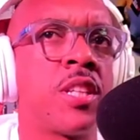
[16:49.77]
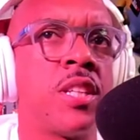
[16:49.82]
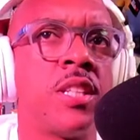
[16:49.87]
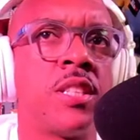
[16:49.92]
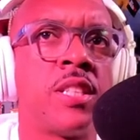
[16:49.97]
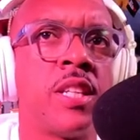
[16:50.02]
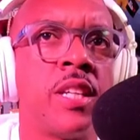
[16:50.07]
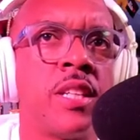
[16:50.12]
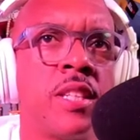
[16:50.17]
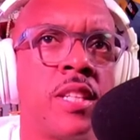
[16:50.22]

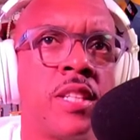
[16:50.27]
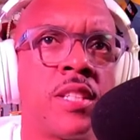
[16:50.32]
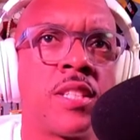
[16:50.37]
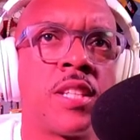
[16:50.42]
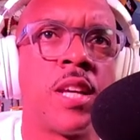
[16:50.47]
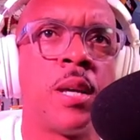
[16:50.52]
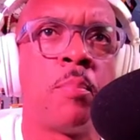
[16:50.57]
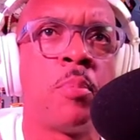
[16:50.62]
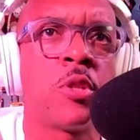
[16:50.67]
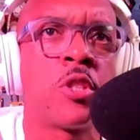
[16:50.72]
help
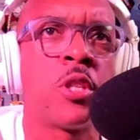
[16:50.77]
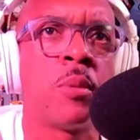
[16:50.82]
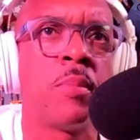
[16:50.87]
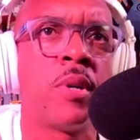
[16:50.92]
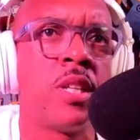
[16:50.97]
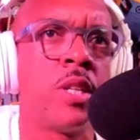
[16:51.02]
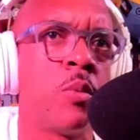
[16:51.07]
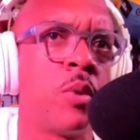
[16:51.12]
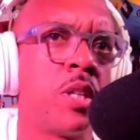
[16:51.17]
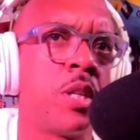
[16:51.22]
facilitate this
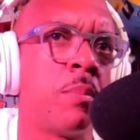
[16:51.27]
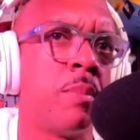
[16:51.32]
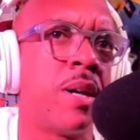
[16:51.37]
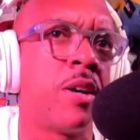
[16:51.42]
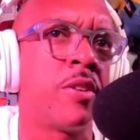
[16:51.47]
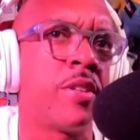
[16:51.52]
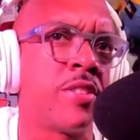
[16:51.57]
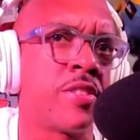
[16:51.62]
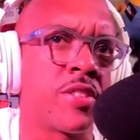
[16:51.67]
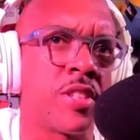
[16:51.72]
put your
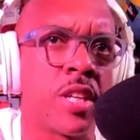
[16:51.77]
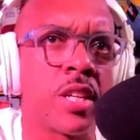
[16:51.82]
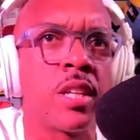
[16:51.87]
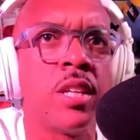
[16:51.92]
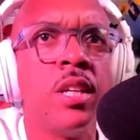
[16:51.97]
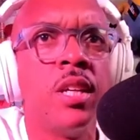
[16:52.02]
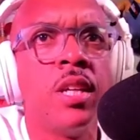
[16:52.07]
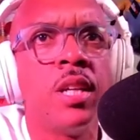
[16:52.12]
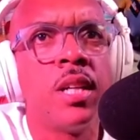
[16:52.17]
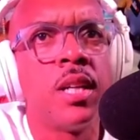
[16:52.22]
money where your mouth
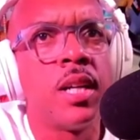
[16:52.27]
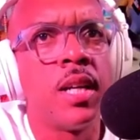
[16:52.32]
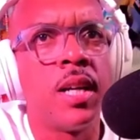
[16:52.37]
is thing.